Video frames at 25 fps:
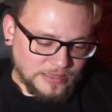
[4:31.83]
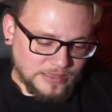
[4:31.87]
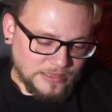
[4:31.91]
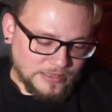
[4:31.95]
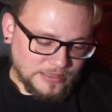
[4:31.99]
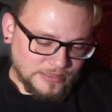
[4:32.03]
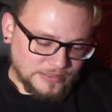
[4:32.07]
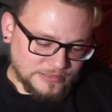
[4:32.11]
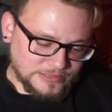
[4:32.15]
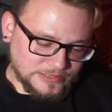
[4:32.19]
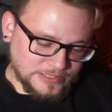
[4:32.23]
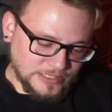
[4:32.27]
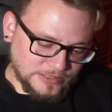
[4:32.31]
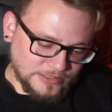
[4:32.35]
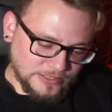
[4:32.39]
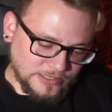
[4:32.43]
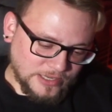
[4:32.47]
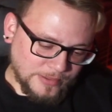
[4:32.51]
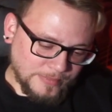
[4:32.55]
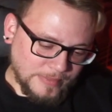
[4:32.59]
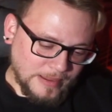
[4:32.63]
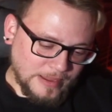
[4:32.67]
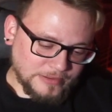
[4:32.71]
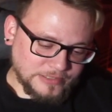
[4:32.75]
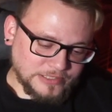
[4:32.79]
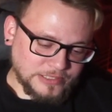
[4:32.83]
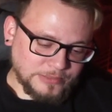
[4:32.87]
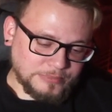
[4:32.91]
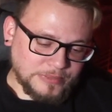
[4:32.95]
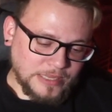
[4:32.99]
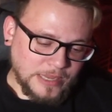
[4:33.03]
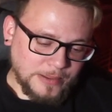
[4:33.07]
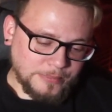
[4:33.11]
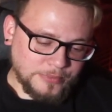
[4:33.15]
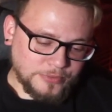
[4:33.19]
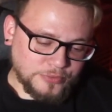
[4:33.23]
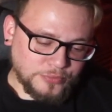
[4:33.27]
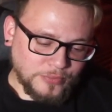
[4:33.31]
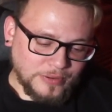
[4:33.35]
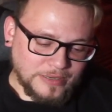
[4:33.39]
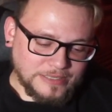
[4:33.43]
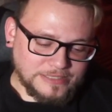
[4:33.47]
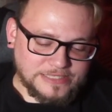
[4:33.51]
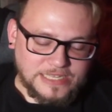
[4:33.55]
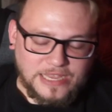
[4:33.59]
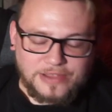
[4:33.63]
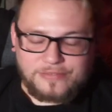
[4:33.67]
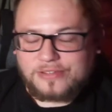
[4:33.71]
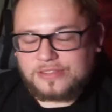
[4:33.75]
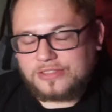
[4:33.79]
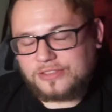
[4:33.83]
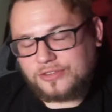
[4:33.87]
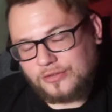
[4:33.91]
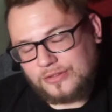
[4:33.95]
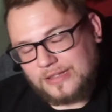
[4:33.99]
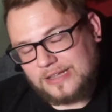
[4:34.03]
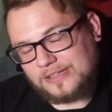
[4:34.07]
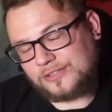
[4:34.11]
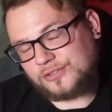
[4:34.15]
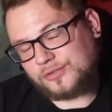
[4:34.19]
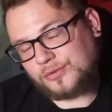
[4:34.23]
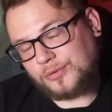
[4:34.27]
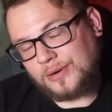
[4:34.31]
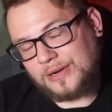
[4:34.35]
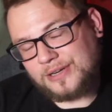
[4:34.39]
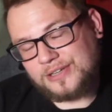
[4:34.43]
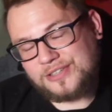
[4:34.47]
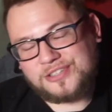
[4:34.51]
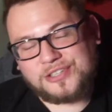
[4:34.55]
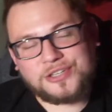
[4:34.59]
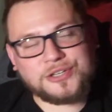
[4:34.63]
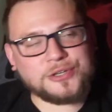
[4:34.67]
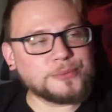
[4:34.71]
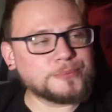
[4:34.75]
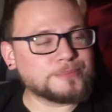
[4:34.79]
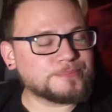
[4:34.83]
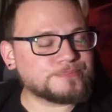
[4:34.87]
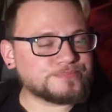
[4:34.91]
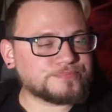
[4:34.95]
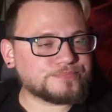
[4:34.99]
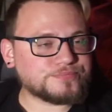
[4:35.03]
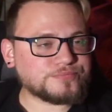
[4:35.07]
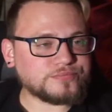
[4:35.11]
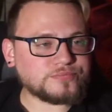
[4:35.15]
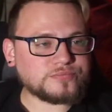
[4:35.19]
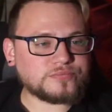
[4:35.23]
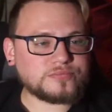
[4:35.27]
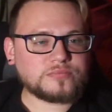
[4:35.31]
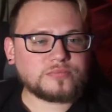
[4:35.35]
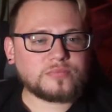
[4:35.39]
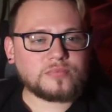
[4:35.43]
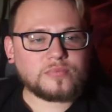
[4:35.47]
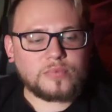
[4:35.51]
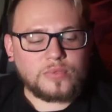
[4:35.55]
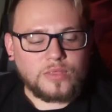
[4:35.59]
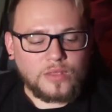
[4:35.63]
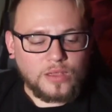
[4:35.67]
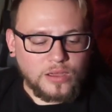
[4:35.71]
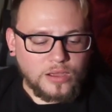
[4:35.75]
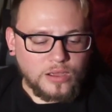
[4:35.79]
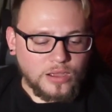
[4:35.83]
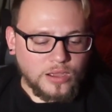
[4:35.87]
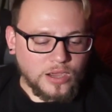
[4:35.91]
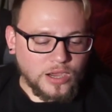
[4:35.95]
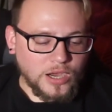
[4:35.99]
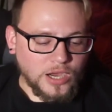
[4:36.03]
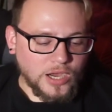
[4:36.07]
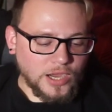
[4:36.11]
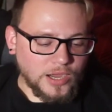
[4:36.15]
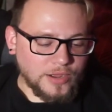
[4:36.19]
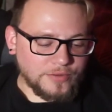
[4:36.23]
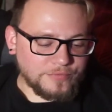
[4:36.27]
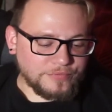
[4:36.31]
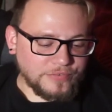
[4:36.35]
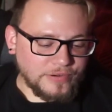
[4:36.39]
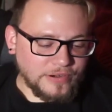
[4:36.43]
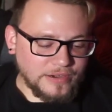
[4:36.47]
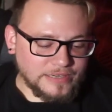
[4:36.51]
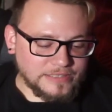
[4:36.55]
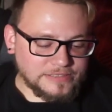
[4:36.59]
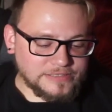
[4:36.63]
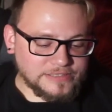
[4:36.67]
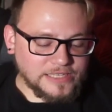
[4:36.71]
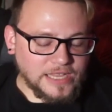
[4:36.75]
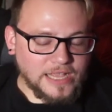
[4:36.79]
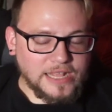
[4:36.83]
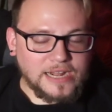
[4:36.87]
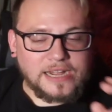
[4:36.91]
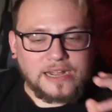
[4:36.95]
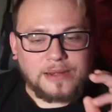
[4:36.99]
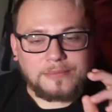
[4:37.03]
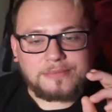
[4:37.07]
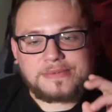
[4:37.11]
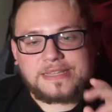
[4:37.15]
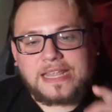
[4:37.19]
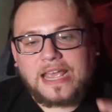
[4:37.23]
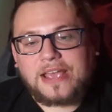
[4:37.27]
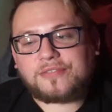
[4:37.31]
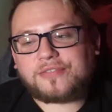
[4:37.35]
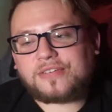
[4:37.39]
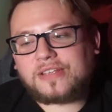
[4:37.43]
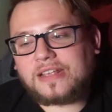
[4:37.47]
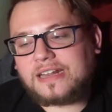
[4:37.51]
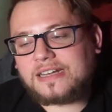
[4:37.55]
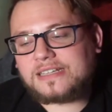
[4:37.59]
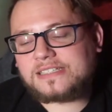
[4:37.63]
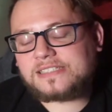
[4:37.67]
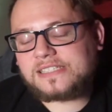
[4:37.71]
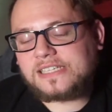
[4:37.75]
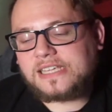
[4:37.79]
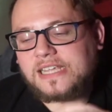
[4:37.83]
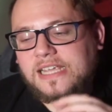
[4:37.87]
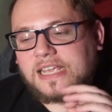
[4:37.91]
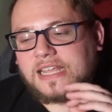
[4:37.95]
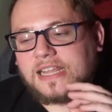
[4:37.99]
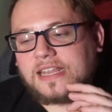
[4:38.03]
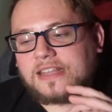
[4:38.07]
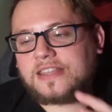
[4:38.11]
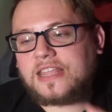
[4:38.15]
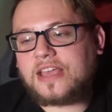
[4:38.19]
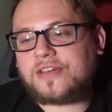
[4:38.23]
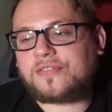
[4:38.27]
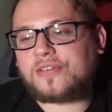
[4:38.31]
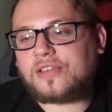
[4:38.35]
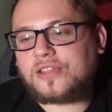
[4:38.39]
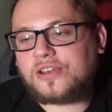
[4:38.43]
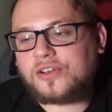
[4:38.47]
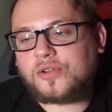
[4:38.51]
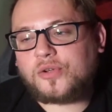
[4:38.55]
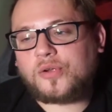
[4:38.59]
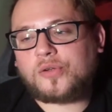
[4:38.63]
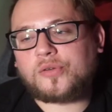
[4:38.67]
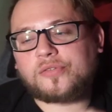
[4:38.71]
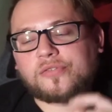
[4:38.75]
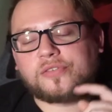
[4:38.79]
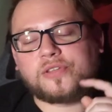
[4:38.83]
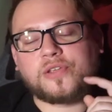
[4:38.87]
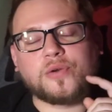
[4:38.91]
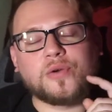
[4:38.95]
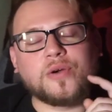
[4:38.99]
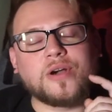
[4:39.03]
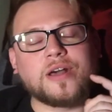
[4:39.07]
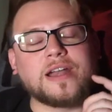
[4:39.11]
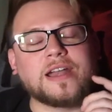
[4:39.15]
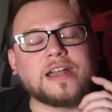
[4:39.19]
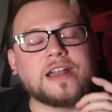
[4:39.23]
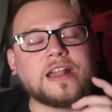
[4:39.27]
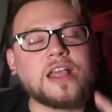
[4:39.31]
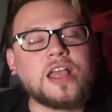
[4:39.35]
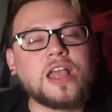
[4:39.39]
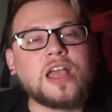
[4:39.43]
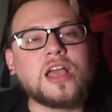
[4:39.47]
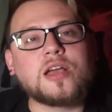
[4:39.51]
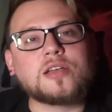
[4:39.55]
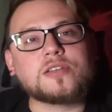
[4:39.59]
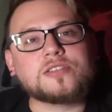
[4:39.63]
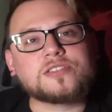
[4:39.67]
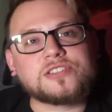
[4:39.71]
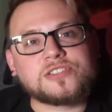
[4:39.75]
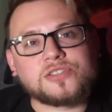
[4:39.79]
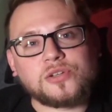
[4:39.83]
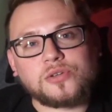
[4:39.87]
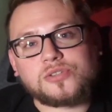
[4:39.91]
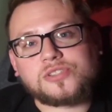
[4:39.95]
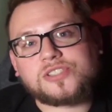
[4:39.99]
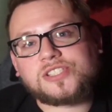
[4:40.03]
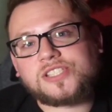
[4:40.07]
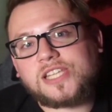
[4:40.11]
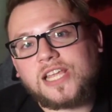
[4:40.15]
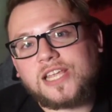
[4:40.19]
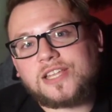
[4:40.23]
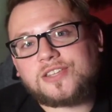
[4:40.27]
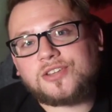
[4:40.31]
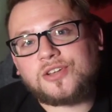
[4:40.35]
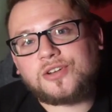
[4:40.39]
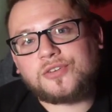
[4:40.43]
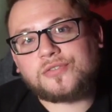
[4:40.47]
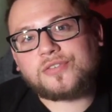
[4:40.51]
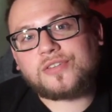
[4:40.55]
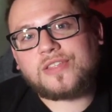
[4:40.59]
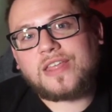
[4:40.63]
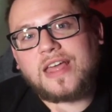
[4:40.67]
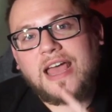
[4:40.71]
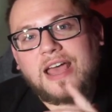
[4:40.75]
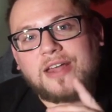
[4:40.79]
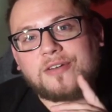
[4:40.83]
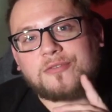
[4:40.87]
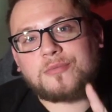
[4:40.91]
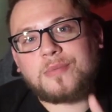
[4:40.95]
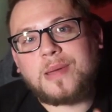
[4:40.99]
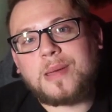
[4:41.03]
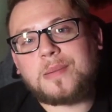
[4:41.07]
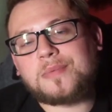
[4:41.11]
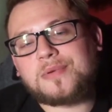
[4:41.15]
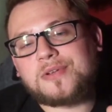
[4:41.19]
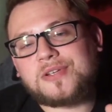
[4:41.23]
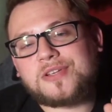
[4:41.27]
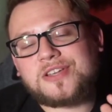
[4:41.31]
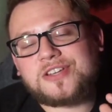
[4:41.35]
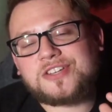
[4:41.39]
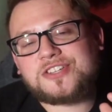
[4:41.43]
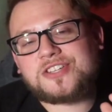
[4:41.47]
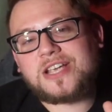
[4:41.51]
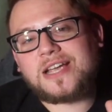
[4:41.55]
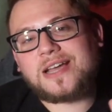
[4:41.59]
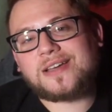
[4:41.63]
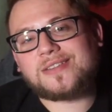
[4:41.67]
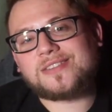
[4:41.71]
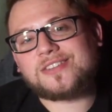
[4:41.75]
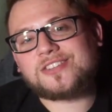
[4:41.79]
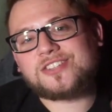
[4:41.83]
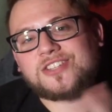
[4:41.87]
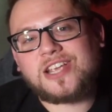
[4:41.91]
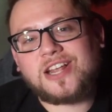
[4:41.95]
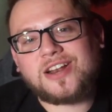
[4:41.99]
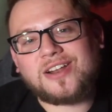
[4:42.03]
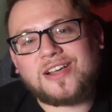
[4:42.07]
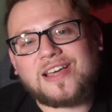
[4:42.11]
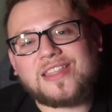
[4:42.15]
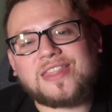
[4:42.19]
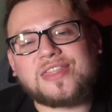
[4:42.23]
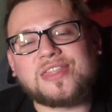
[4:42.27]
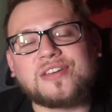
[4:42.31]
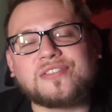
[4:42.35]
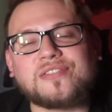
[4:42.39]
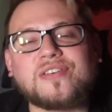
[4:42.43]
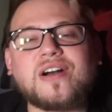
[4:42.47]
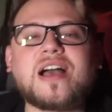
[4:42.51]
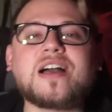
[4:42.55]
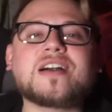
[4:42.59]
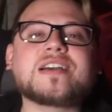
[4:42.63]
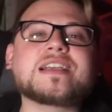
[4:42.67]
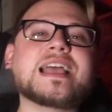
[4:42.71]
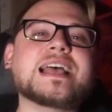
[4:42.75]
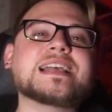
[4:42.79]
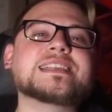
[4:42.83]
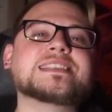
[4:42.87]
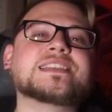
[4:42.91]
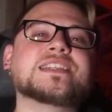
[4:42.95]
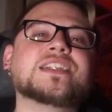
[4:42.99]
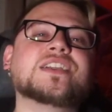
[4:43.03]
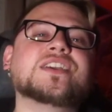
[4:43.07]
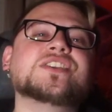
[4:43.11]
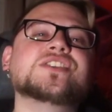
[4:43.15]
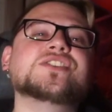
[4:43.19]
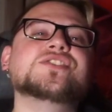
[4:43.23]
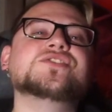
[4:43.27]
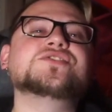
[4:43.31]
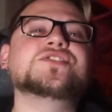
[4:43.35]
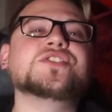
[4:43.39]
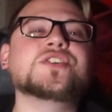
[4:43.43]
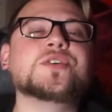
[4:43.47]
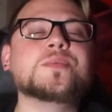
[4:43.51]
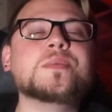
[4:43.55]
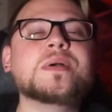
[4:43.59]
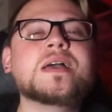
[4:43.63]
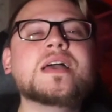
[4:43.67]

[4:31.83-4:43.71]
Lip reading: Set to come out September 27th, 2022. Very excited. I'm definitely going to see it. Definitely going to do a review on it. So stay tuned for that. Remember, you can check out the channel at The Vinyl Casket on YouTube.